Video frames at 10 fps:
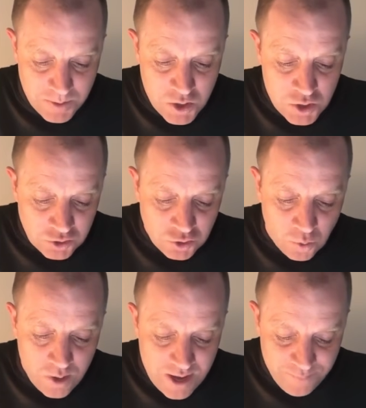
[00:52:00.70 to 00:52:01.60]

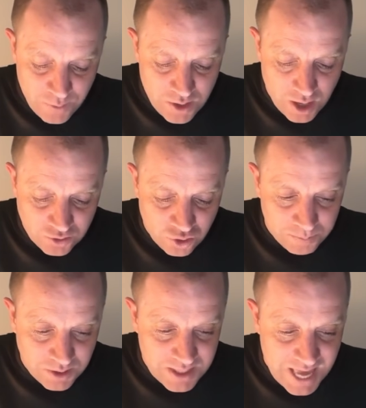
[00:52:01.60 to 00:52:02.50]
So if we now jump
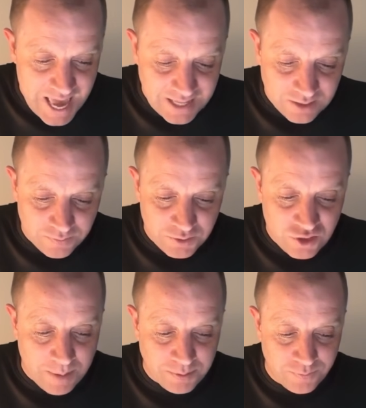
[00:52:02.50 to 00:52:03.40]
to the end of the
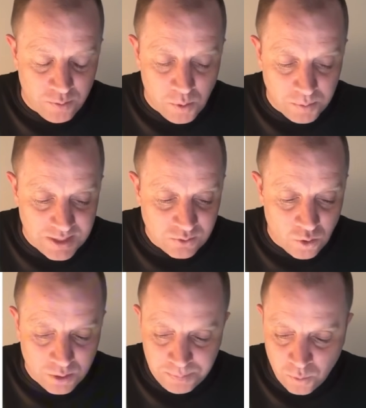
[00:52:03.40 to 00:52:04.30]
chapter for a moment, let's go to
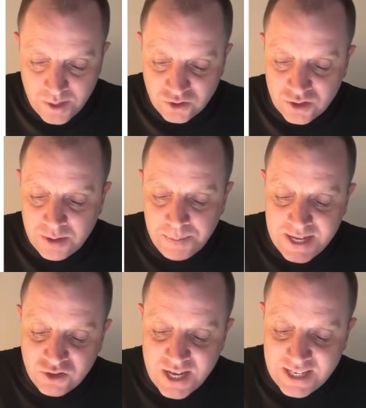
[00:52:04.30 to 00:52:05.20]
question
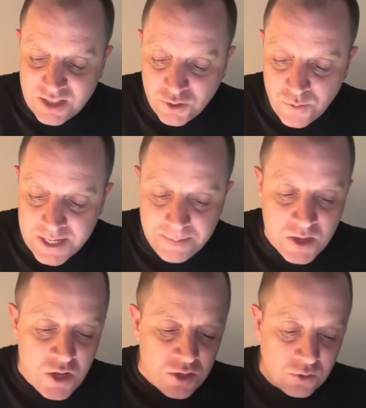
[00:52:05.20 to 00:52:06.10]
page 83.
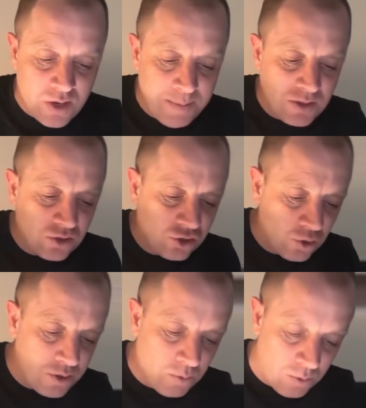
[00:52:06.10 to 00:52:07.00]
So let me just show
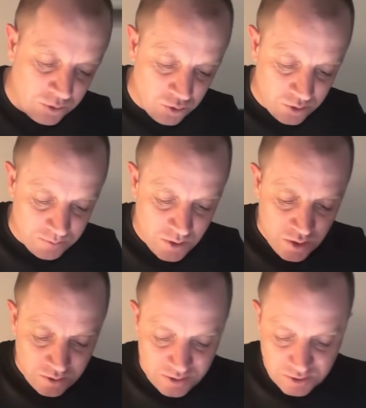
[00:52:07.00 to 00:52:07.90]
you what we're doing.
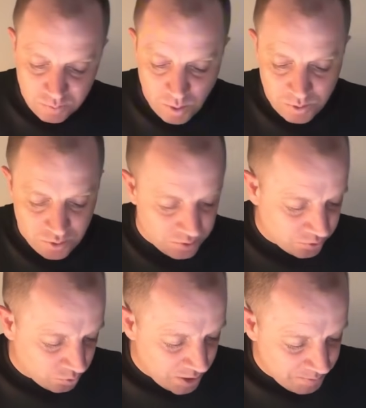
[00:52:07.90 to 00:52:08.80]
So this is what we're doing. So
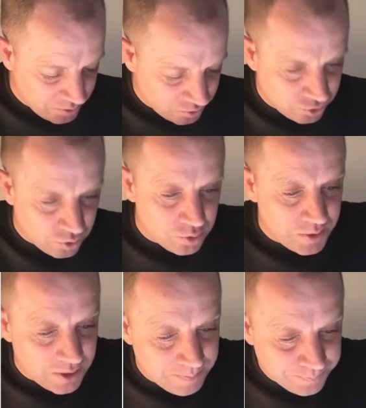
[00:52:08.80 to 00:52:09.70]
let me just show you
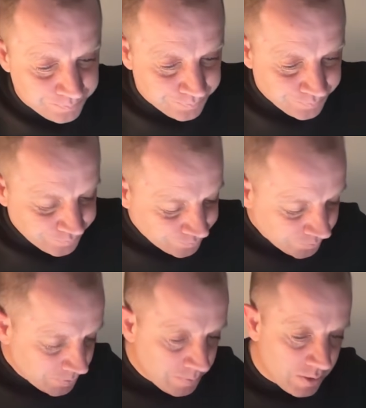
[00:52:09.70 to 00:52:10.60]
here.
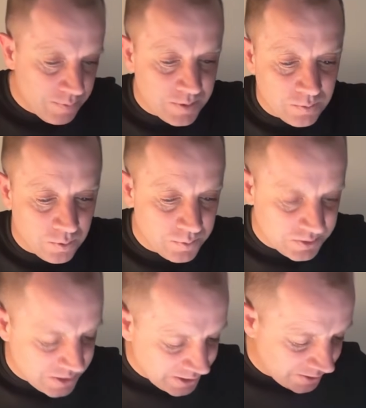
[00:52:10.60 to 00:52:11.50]
Let me go 1 wee
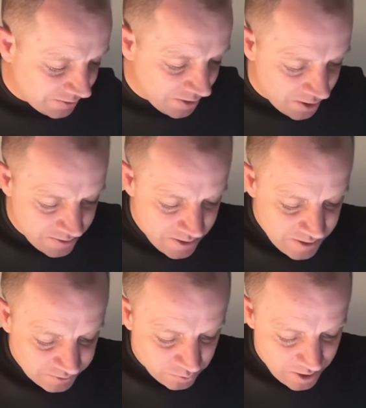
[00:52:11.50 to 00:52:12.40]
second here now.
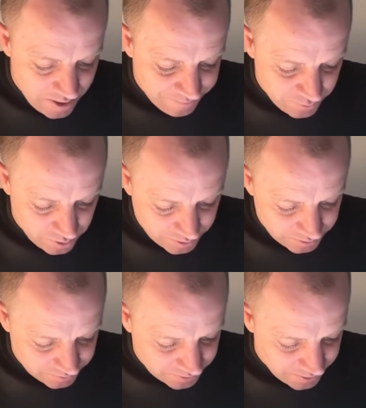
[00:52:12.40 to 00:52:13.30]
So if you look at
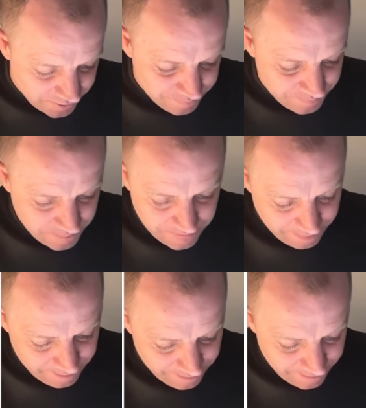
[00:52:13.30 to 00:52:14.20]
this here,
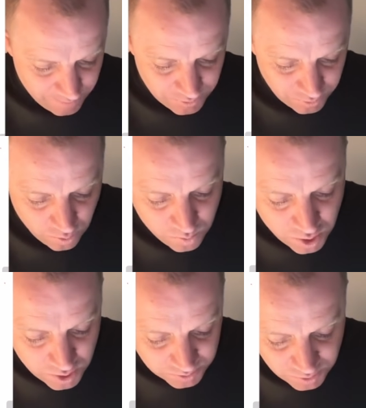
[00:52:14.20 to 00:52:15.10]
there you go.
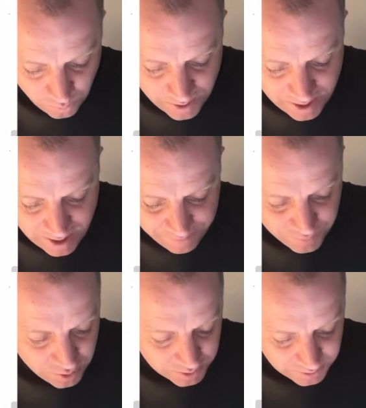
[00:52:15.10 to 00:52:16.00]
So if you
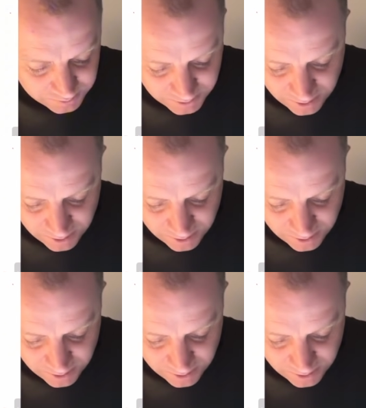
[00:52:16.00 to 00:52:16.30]
look at this here,